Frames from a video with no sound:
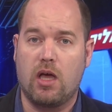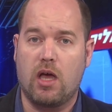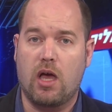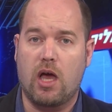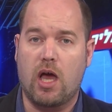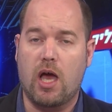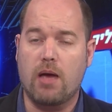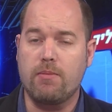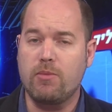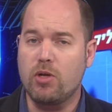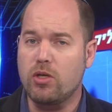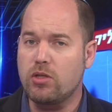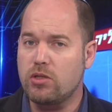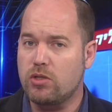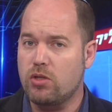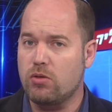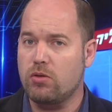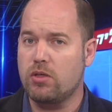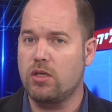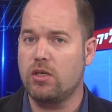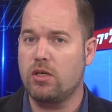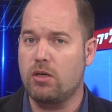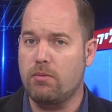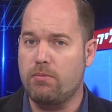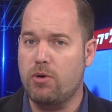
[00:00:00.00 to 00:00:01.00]
I'm not
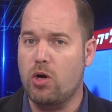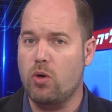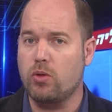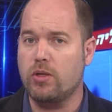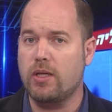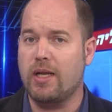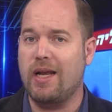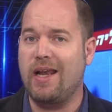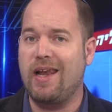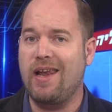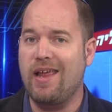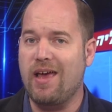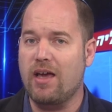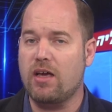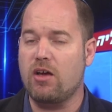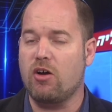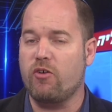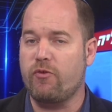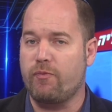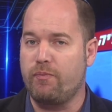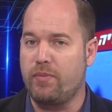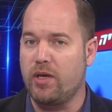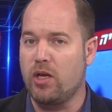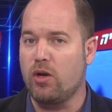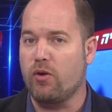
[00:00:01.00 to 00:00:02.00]
talking about lack of
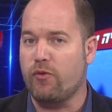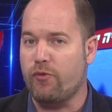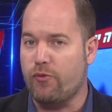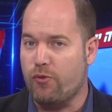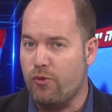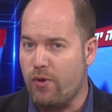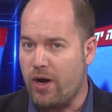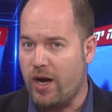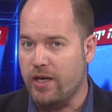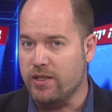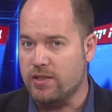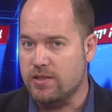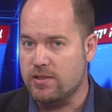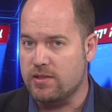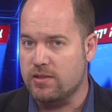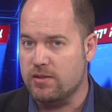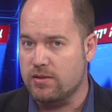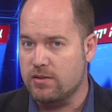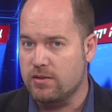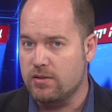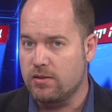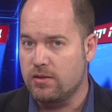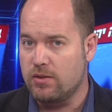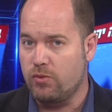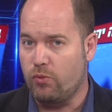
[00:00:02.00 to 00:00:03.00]
Bill of Rights,
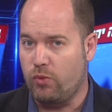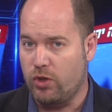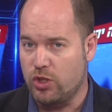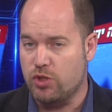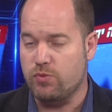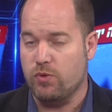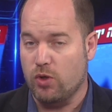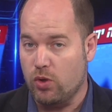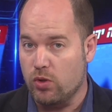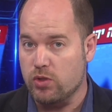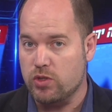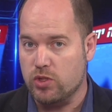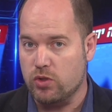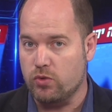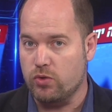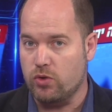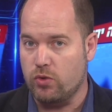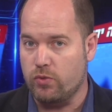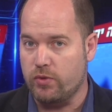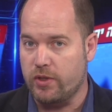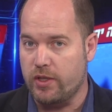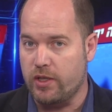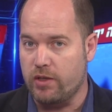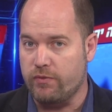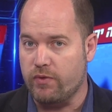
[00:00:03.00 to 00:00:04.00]
which we also
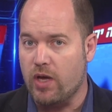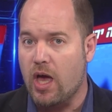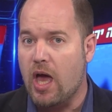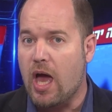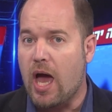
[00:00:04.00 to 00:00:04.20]
don't have.